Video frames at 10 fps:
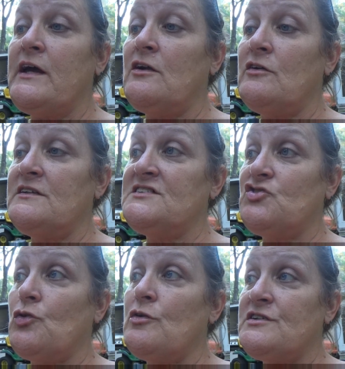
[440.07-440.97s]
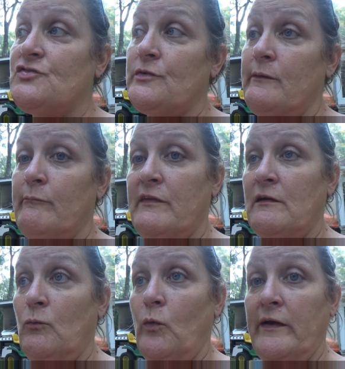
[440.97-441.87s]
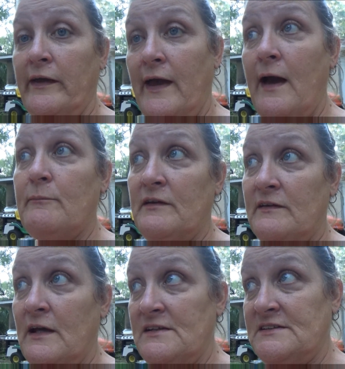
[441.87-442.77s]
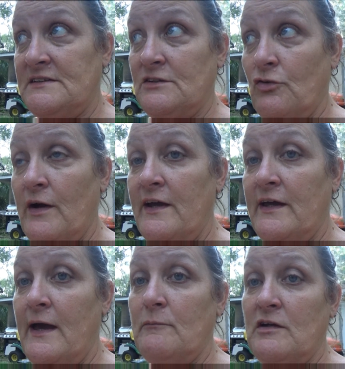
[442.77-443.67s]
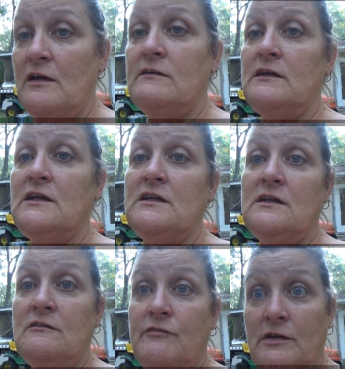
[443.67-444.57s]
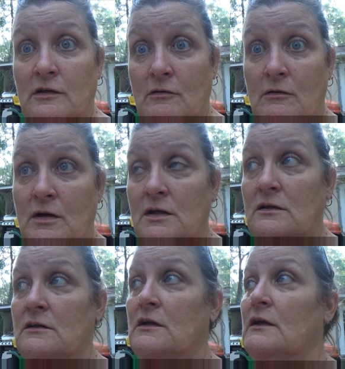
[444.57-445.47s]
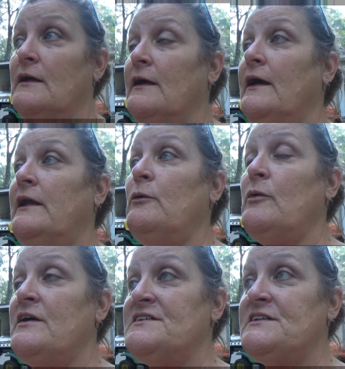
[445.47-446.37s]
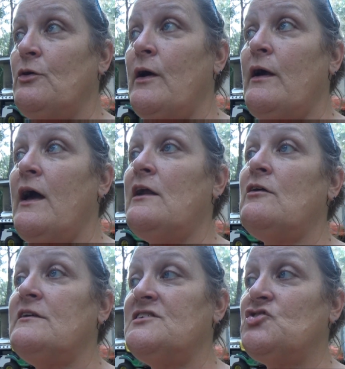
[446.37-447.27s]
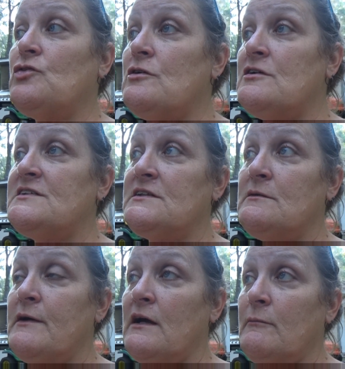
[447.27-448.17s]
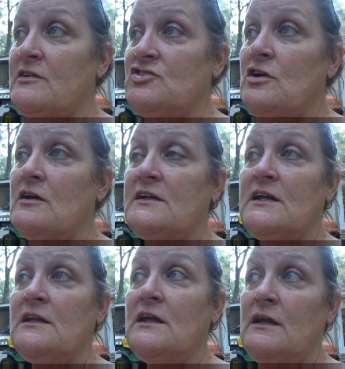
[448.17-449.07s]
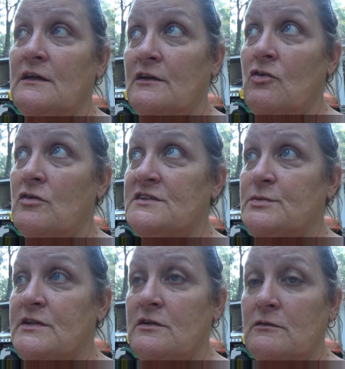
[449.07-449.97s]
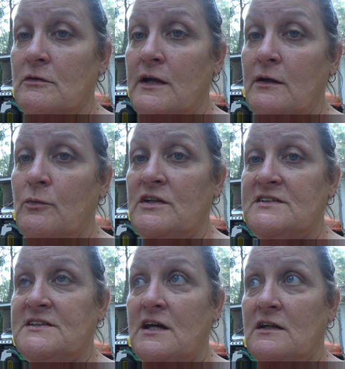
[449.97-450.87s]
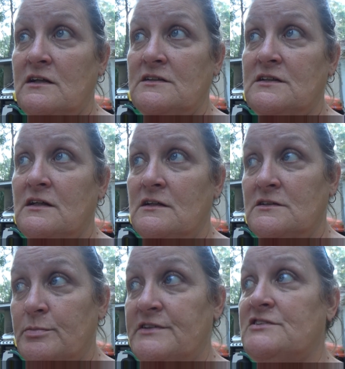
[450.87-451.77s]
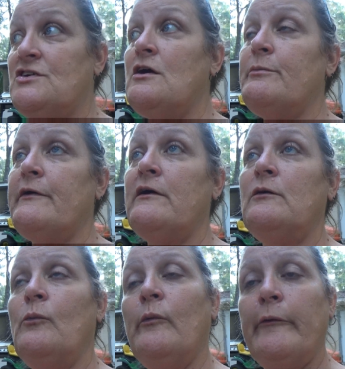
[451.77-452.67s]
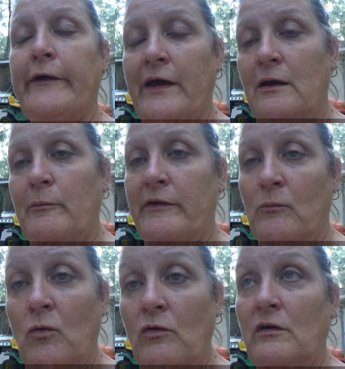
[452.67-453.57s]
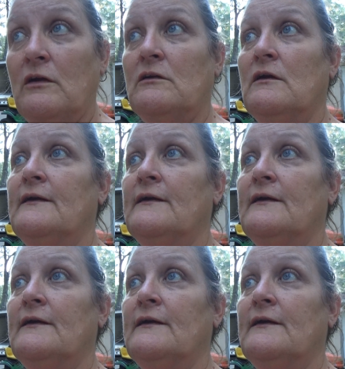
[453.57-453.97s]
we had all these drawers for the one cabinet, that's gray cabinet. I think he did a video on it anyway, so I had all these drawers in the back of my truck, and it, of course, with all the rain, we decided to put the tarp on, and we'll get them in the morning.